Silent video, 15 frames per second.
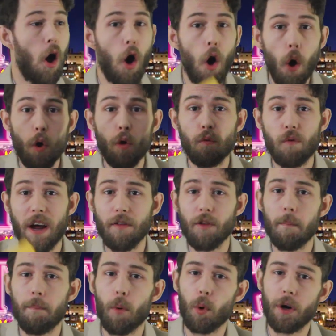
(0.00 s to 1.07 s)
All around
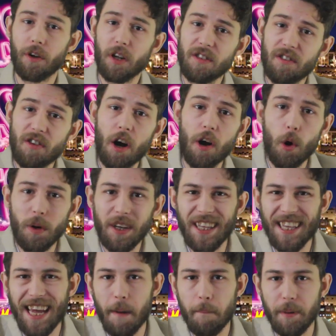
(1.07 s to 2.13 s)
the board. Let's start out in
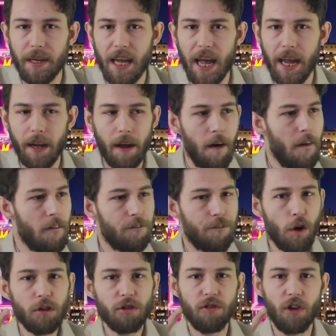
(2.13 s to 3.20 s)
the NBA.
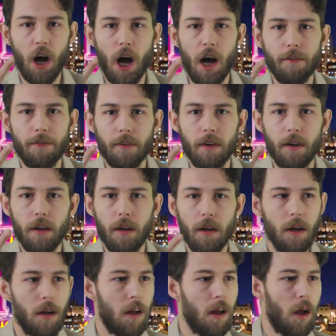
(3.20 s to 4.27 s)
First off,
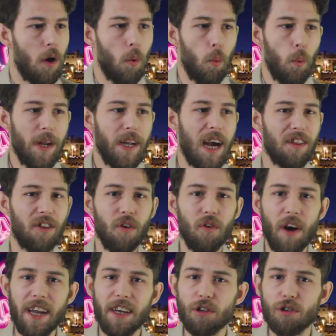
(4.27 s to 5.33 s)
we got the
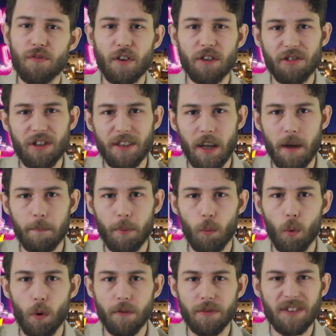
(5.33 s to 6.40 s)
Lakers versus the
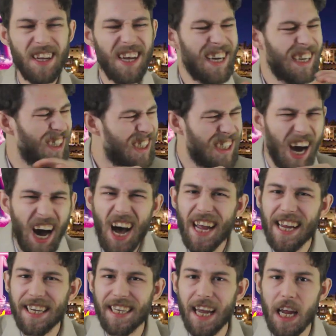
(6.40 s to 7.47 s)
Timberwolves.
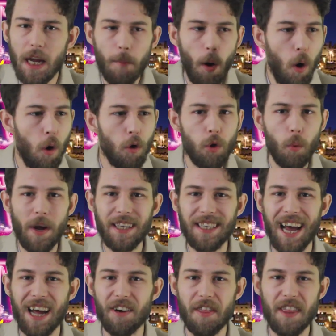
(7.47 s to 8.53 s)
Tight game all the way
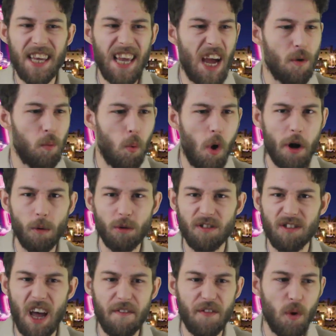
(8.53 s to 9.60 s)
down to the end.
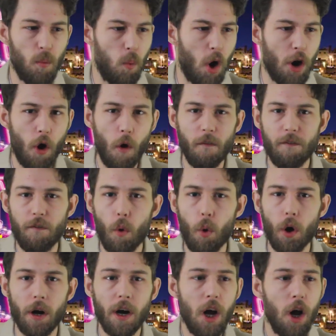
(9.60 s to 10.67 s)

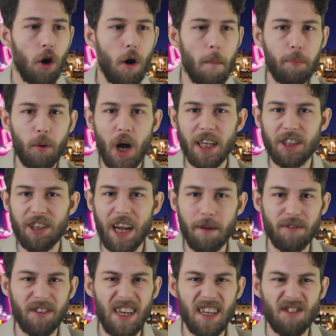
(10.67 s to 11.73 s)
107-104. LeBron
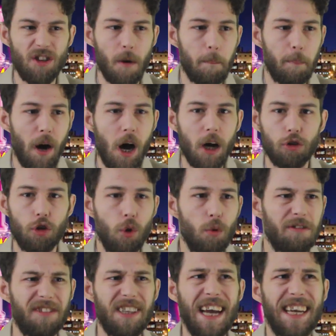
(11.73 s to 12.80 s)
James gets the ball. 2
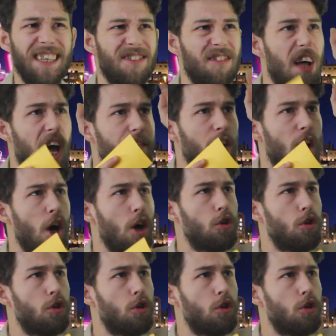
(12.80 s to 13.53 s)
seconds left.